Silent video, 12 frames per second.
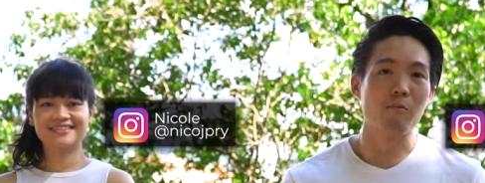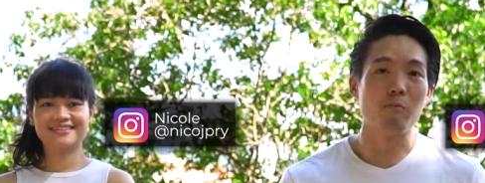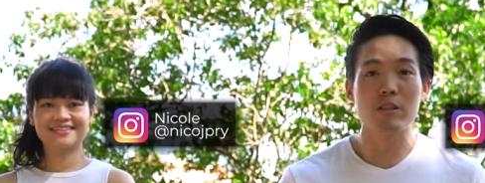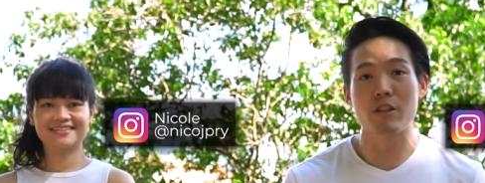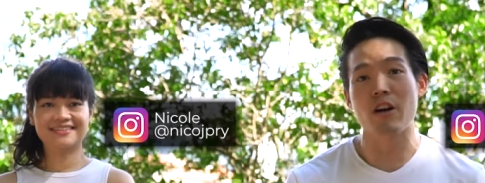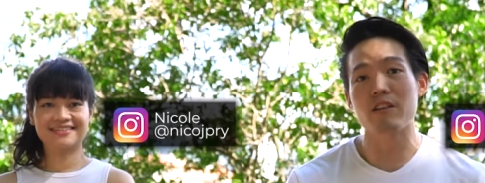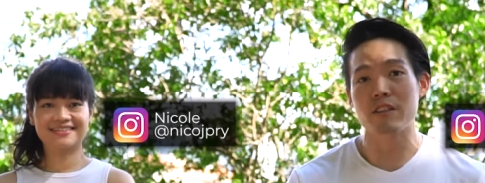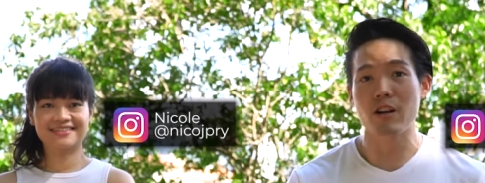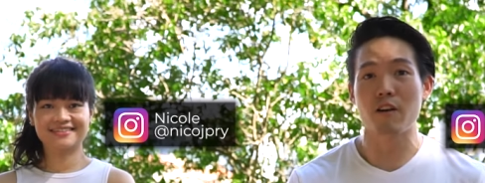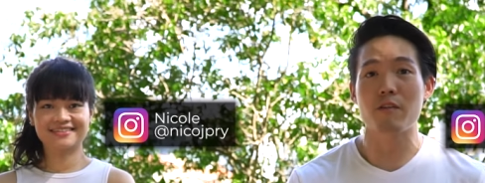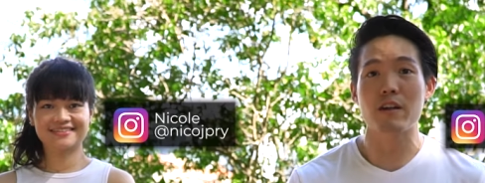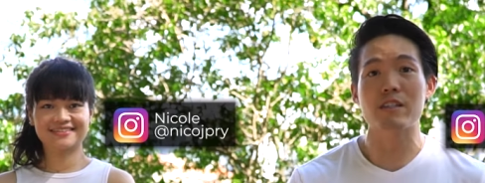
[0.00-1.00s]
Speaker 1: Majority
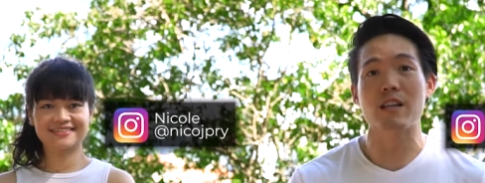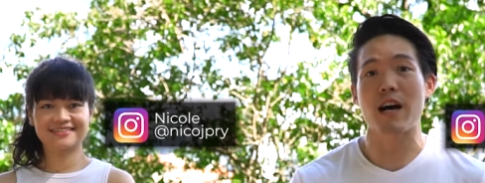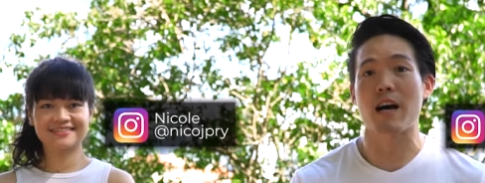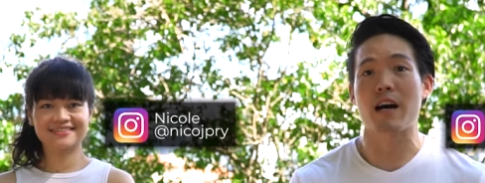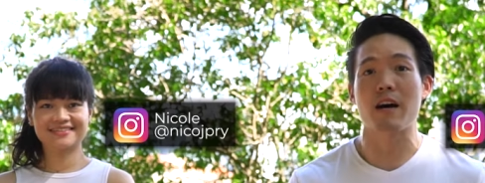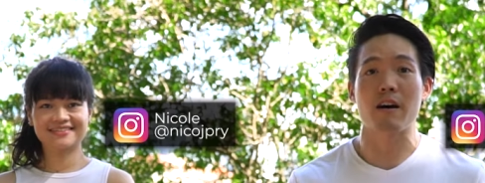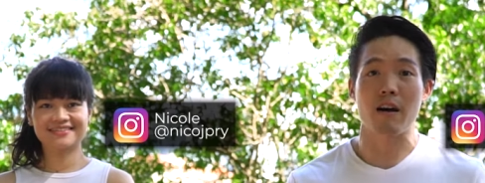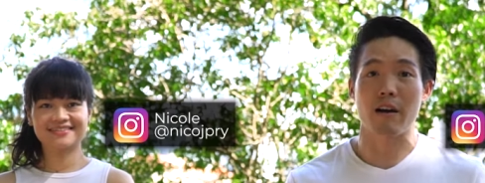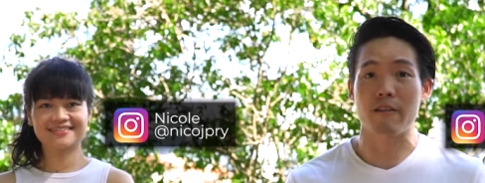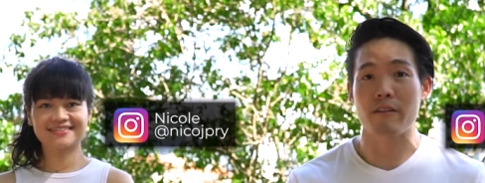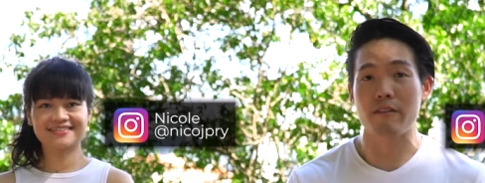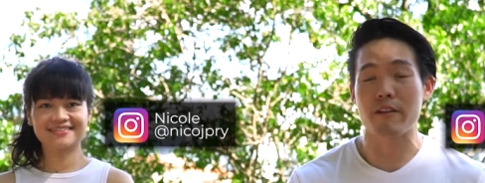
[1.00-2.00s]
of us are
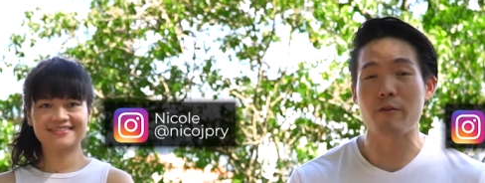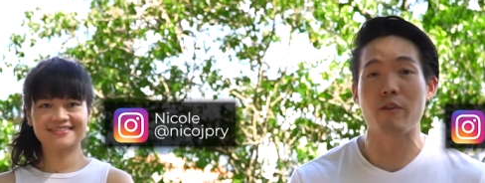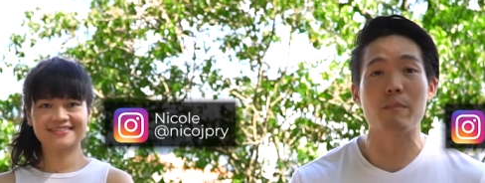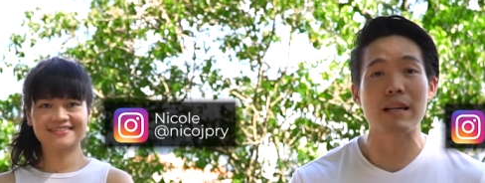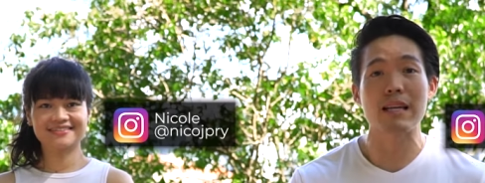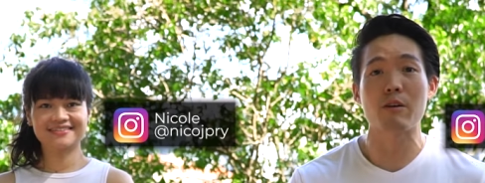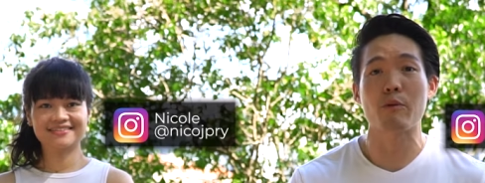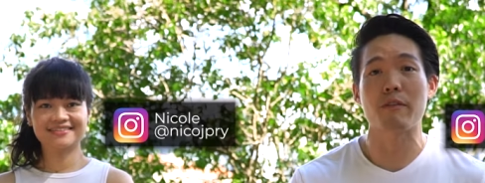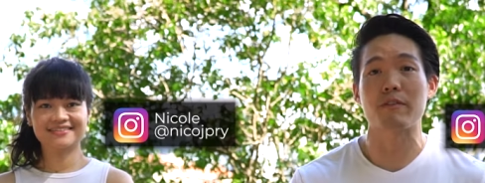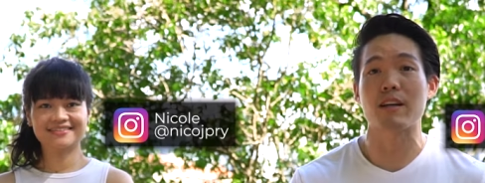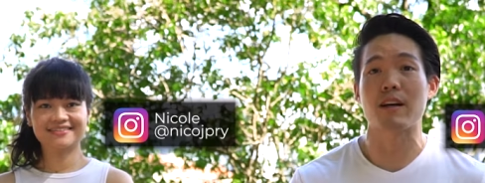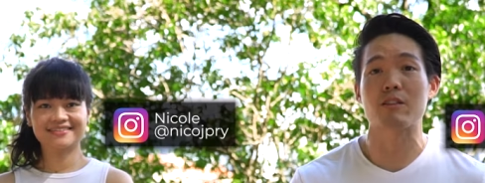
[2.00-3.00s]
already familiar
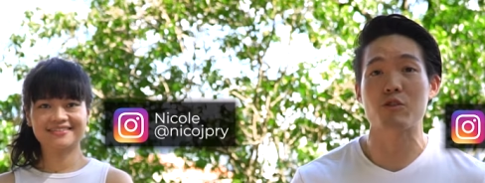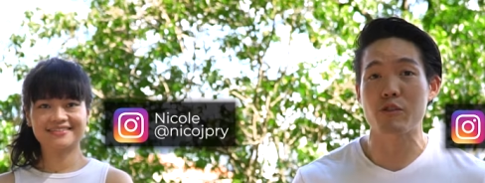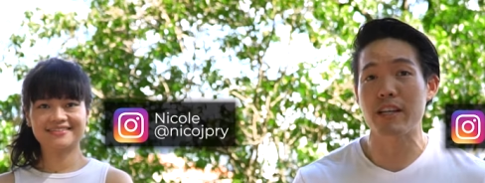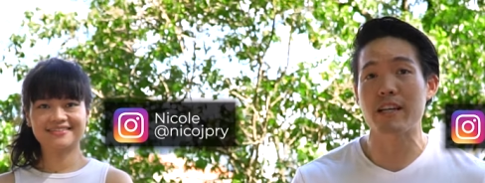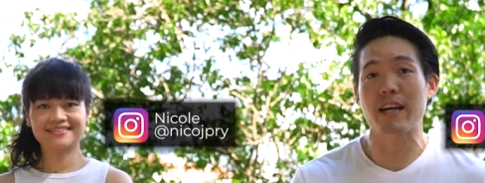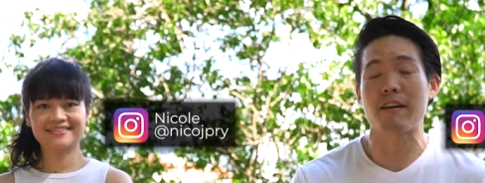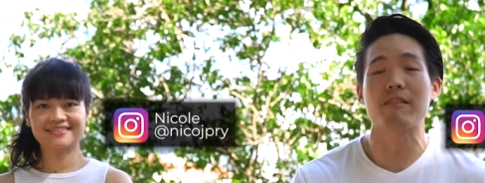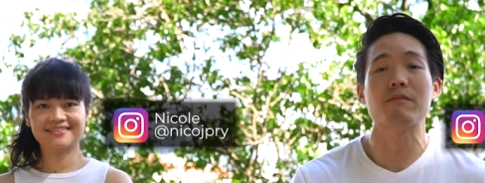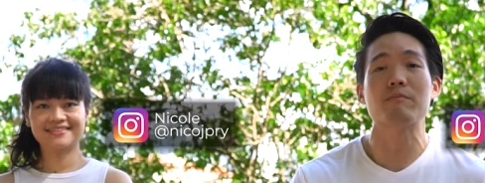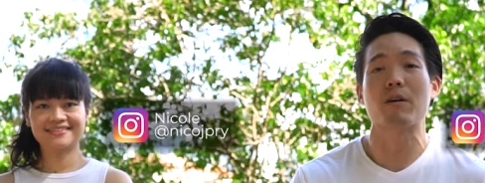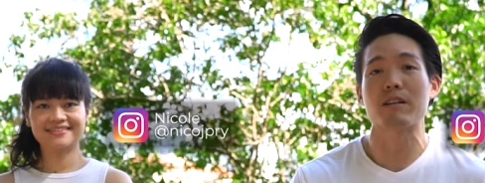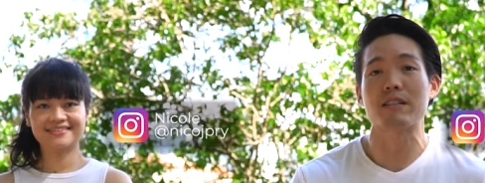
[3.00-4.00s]
with the three
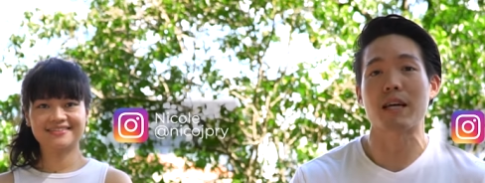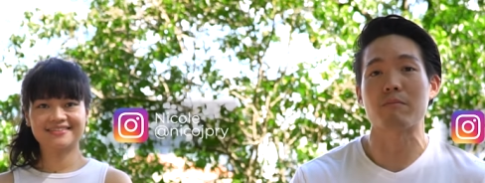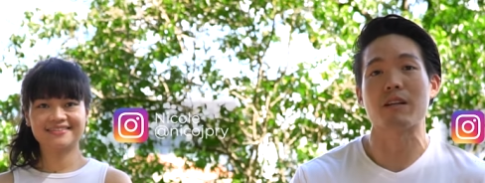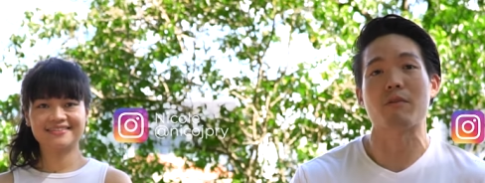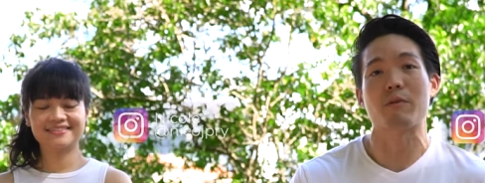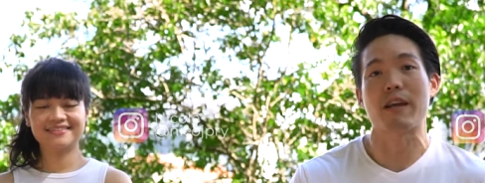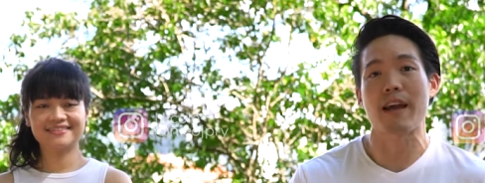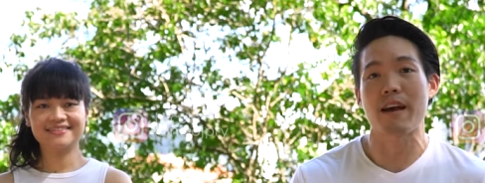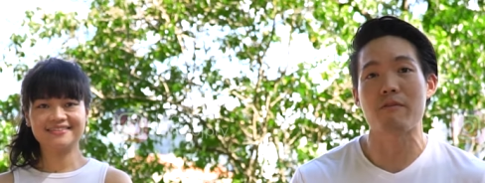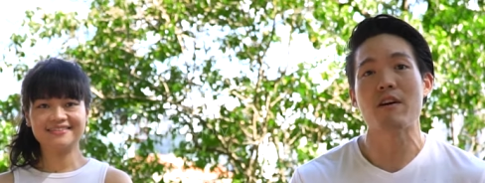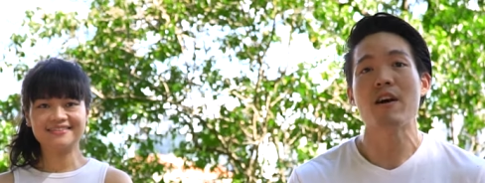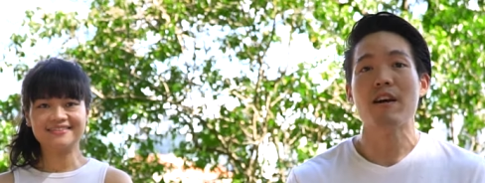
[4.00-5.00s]
current body types that we
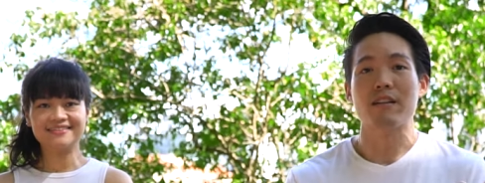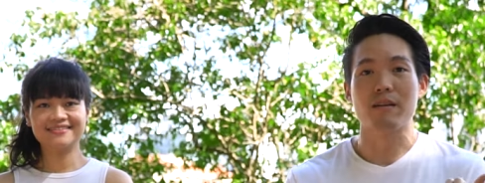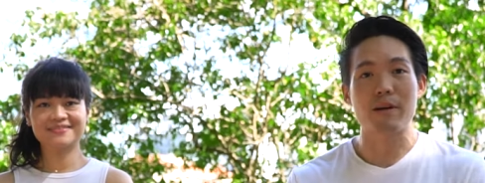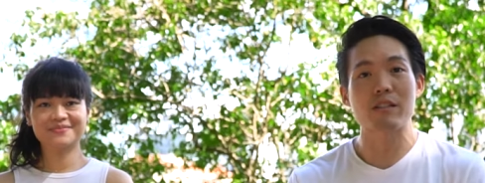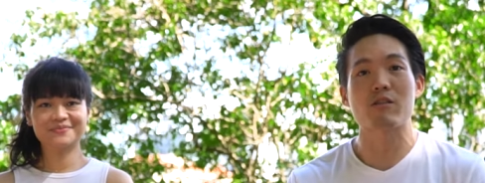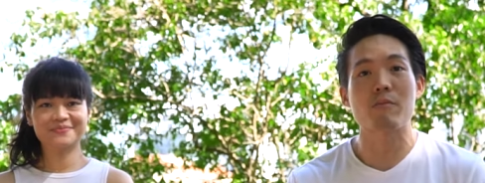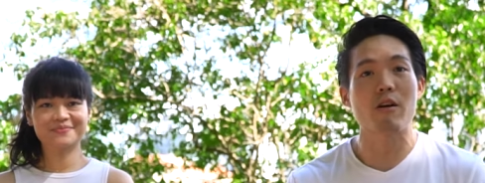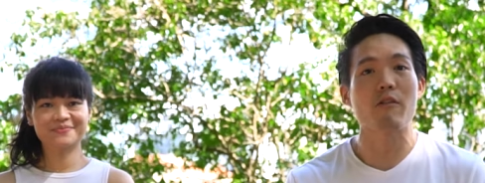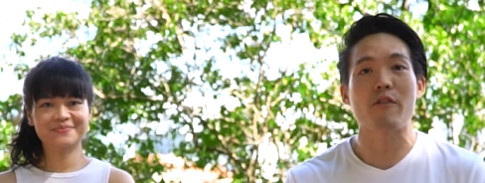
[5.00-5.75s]
have, the mesomorph,